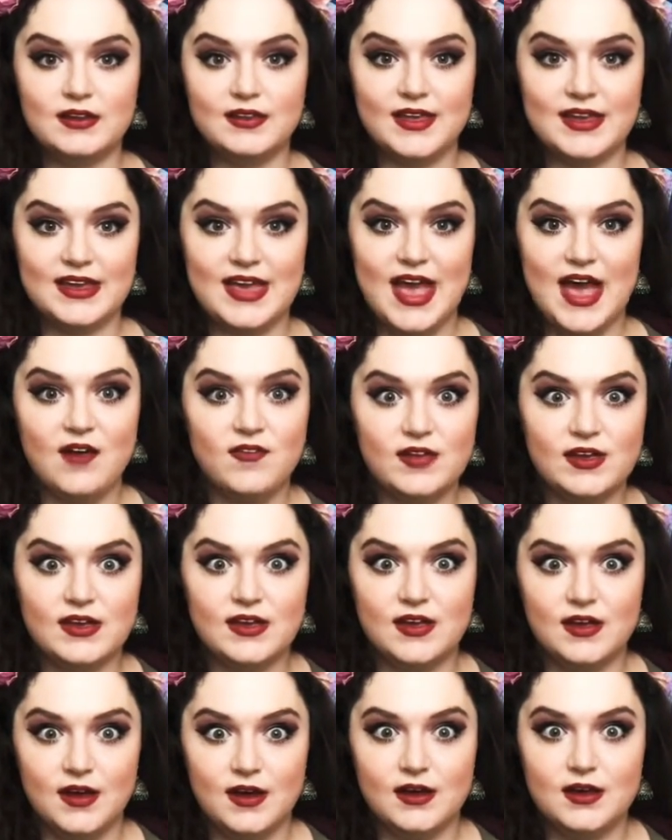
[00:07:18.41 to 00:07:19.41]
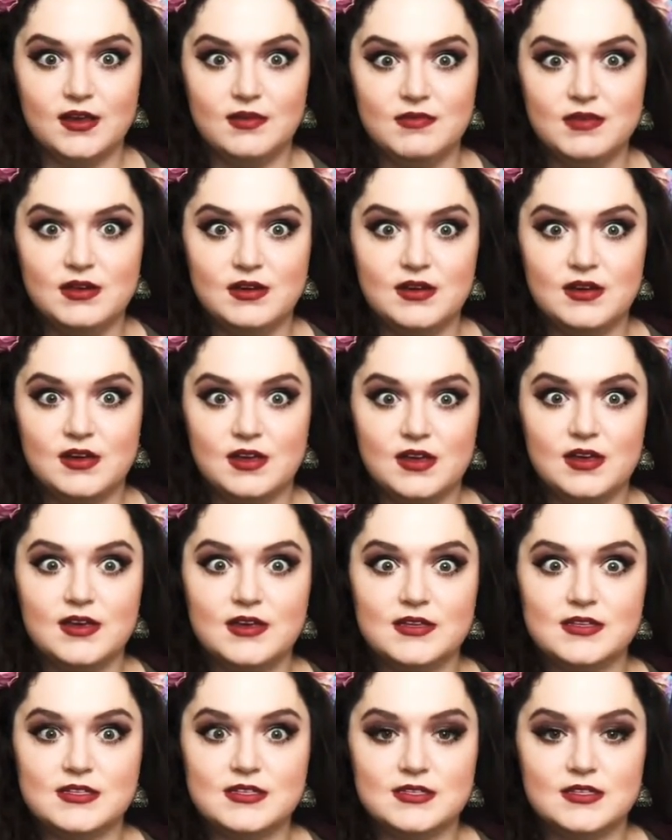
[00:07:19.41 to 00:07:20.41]
like having a community
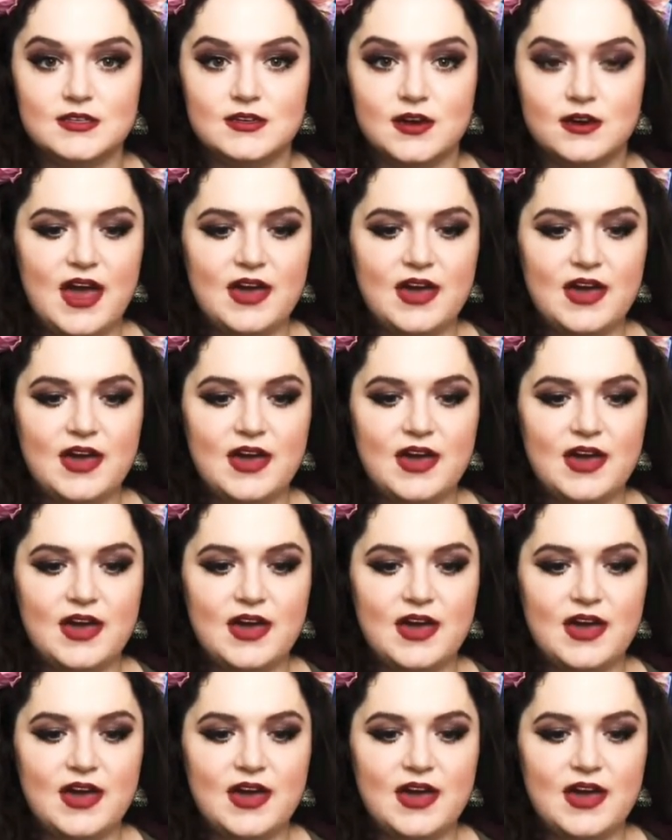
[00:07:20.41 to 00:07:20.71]
is, you know?